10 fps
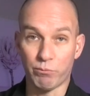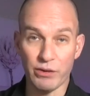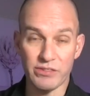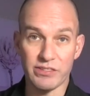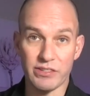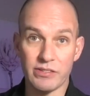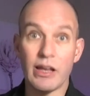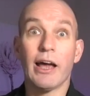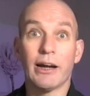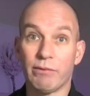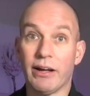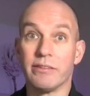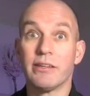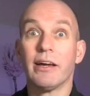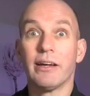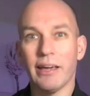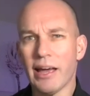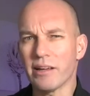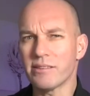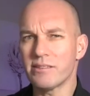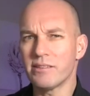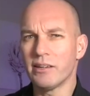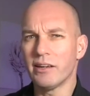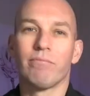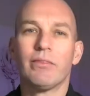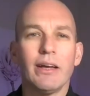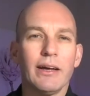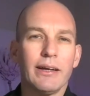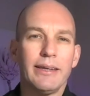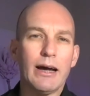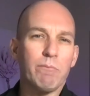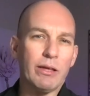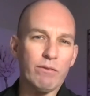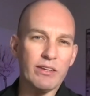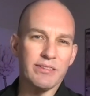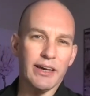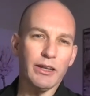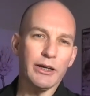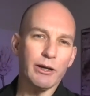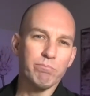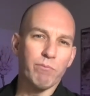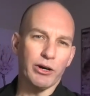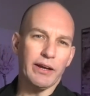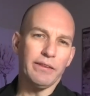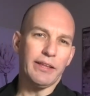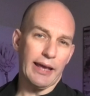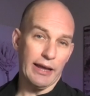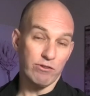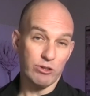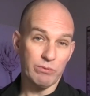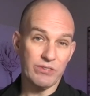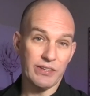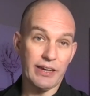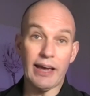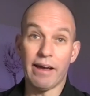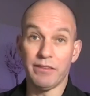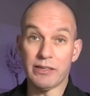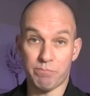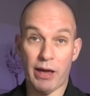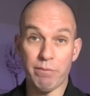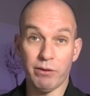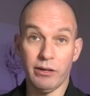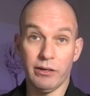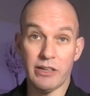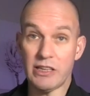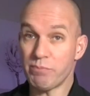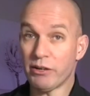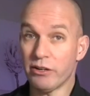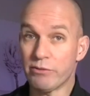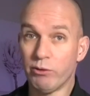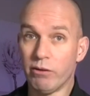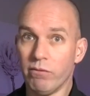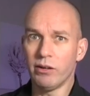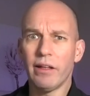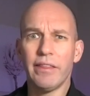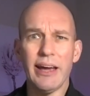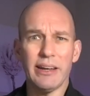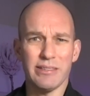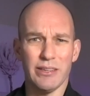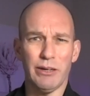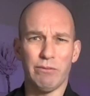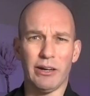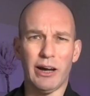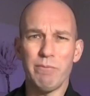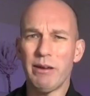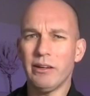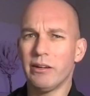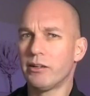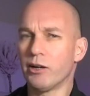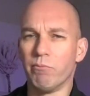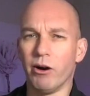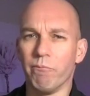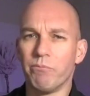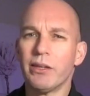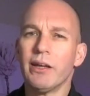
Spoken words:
processes around gas. Now, if I sound like I'm mocking the NCCC and this paper, it's because, well, they deserve it. I mean, come on.